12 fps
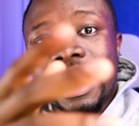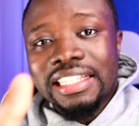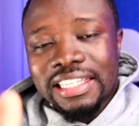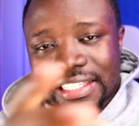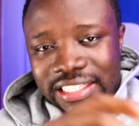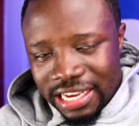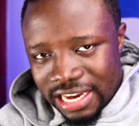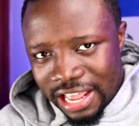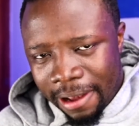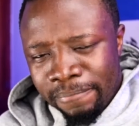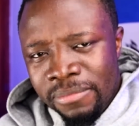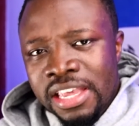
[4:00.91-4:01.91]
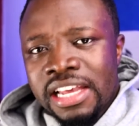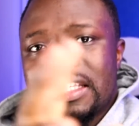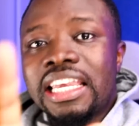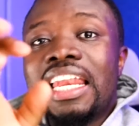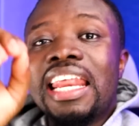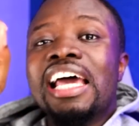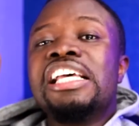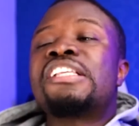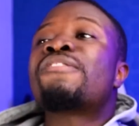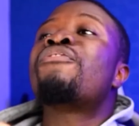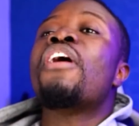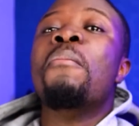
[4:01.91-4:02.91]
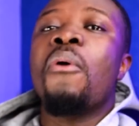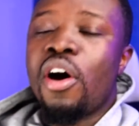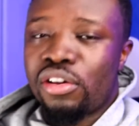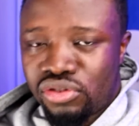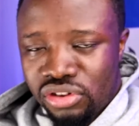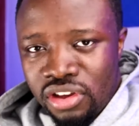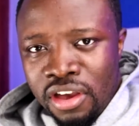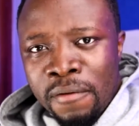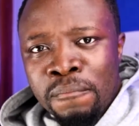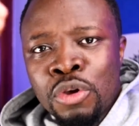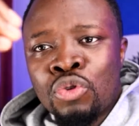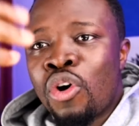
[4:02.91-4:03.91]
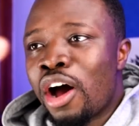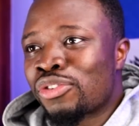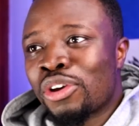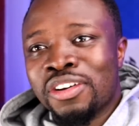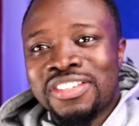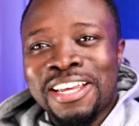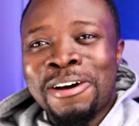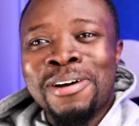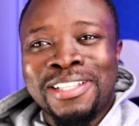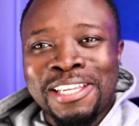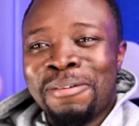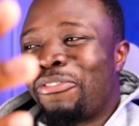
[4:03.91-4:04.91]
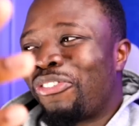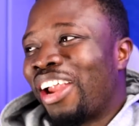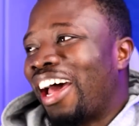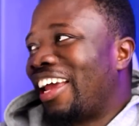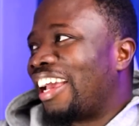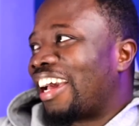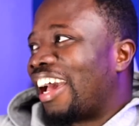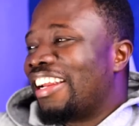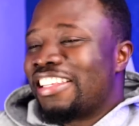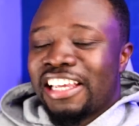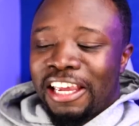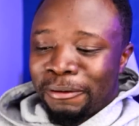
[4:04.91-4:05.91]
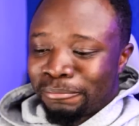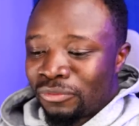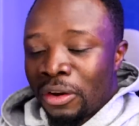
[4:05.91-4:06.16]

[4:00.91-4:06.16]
That is Cheddar. Cheddar is famous because of say with Team Fly, I can't say.